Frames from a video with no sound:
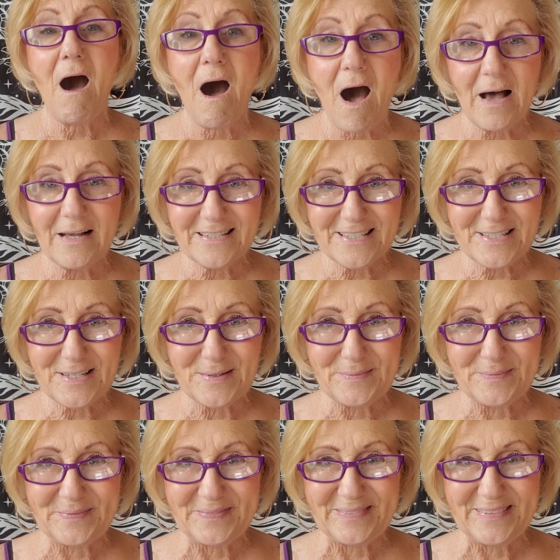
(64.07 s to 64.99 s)

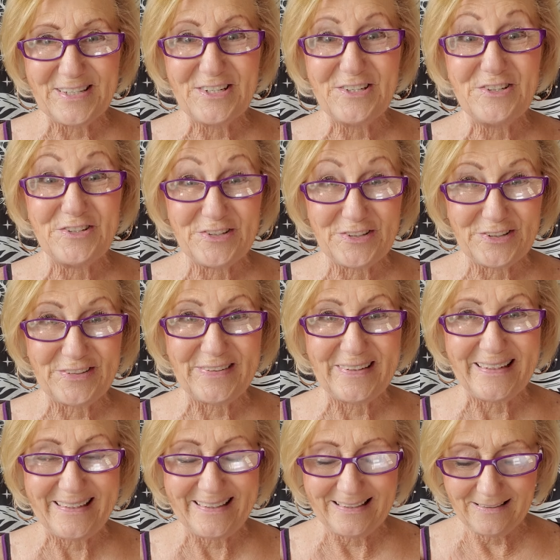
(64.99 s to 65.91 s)
awesome
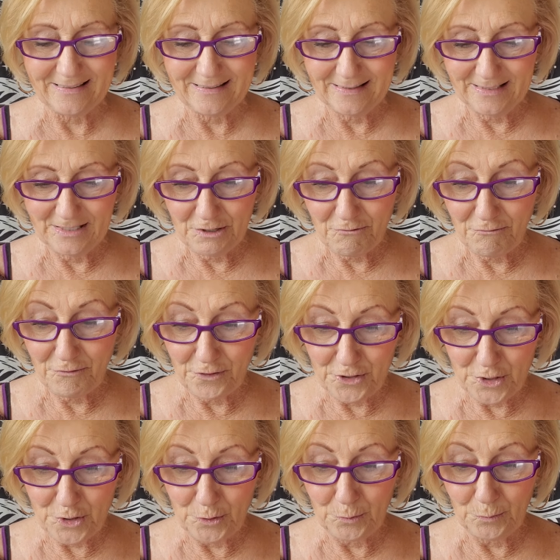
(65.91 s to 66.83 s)
journey for
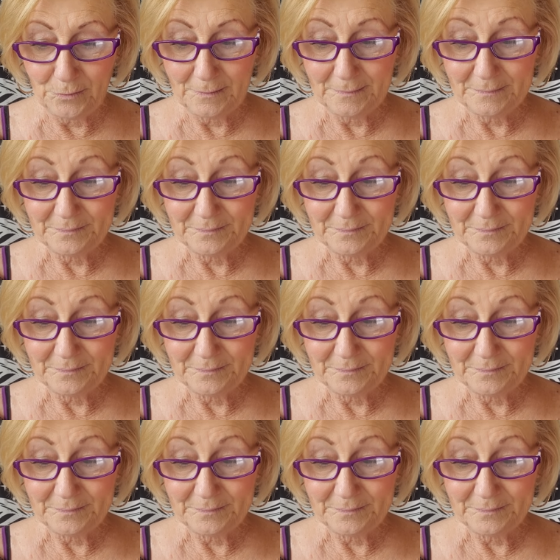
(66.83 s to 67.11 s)
you.